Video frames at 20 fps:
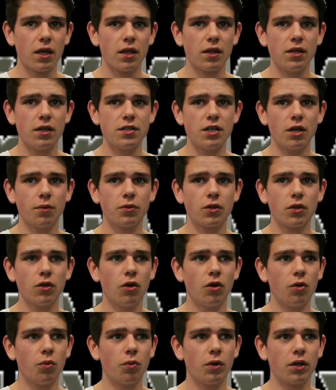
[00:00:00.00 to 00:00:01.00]
This helped a
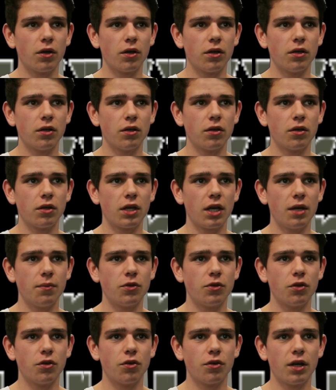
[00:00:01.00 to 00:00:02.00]
lot when I came
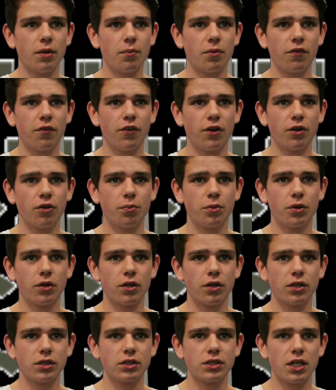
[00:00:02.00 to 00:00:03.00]
to create my final
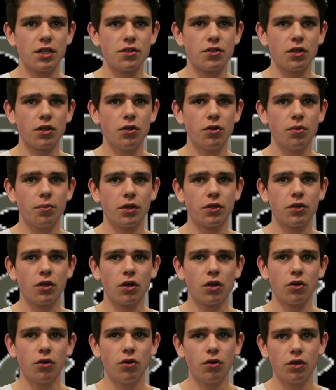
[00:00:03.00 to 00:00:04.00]
products as I knew my
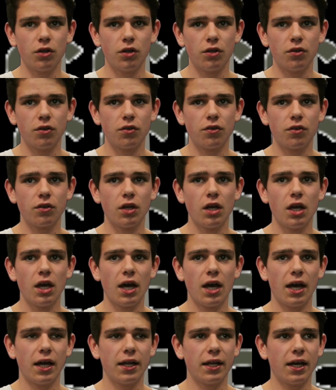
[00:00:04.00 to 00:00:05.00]
target audience
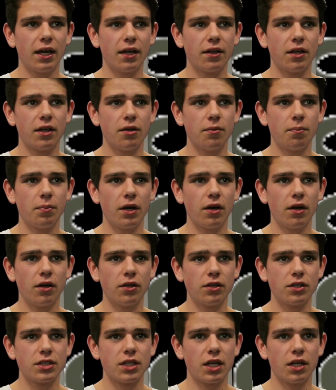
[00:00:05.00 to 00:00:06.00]
and had a better
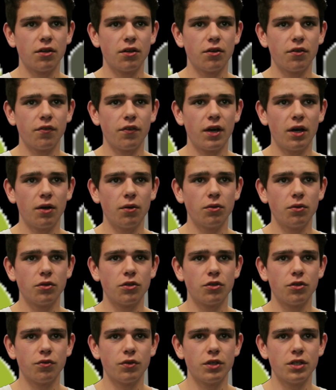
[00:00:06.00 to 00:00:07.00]
understanding of how
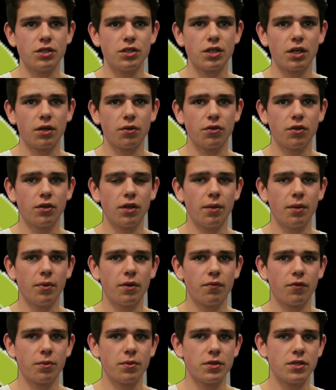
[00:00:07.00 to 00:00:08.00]
to reach out to them
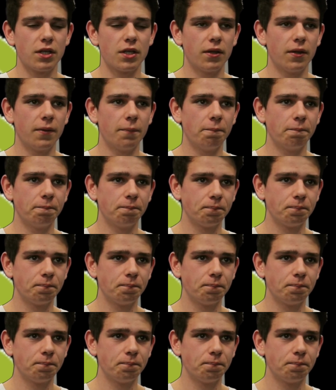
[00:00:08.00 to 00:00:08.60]
and represent them.